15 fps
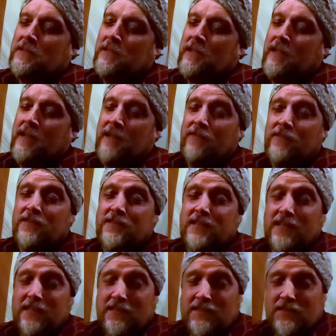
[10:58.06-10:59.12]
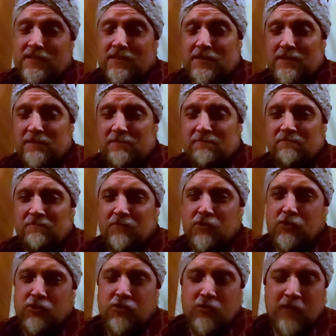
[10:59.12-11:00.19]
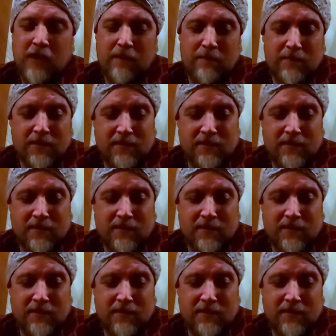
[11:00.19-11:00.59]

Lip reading: And ever since, should you happen to